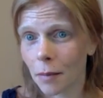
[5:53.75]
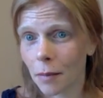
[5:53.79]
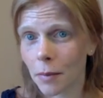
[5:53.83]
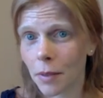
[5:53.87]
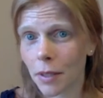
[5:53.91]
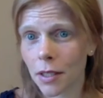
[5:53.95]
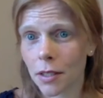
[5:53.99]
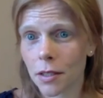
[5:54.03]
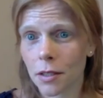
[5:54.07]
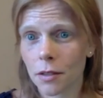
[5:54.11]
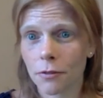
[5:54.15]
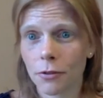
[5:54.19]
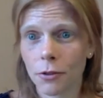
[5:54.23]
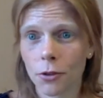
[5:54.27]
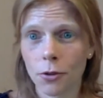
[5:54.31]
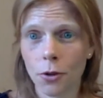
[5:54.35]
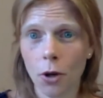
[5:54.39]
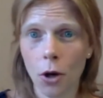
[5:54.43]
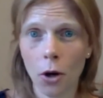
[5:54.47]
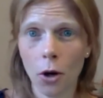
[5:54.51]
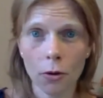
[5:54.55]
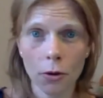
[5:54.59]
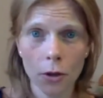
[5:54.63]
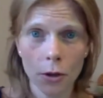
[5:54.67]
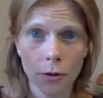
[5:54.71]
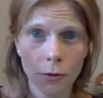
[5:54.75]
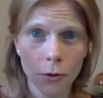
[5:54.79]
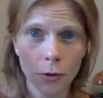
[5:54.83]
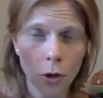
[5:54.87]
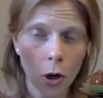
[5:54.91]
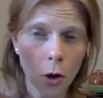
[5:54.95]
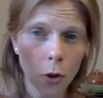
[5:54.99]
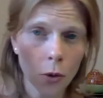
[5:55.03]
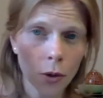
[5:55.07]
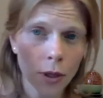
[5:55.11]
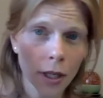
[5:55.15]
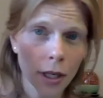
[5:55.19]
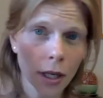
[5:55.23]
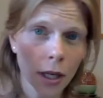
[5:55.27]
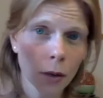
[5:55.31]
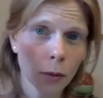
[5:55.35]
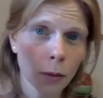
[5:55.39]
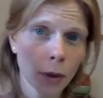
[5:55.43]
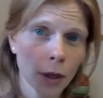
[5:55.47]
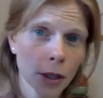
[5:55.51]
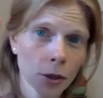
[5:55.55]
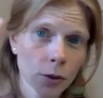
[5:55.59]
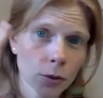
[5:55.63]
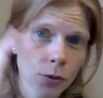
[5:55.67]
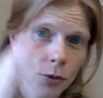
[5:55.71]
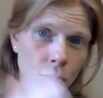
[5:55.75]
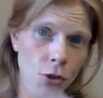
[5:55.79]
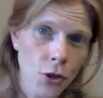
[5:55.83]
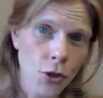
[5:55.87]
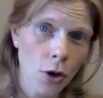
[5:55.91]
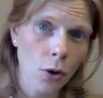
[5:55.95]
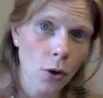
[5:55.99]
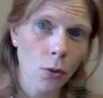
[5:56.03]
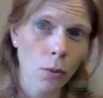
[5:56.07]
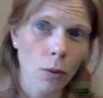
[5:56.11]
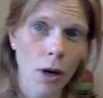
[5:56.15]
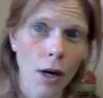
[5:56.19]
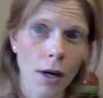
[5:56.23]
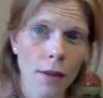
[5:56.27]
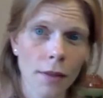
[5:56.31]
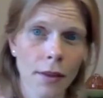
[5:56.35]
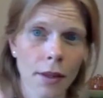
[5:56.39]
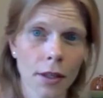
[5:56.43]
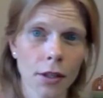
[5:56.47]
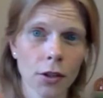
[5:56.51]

Because if you hone in on what you don't want,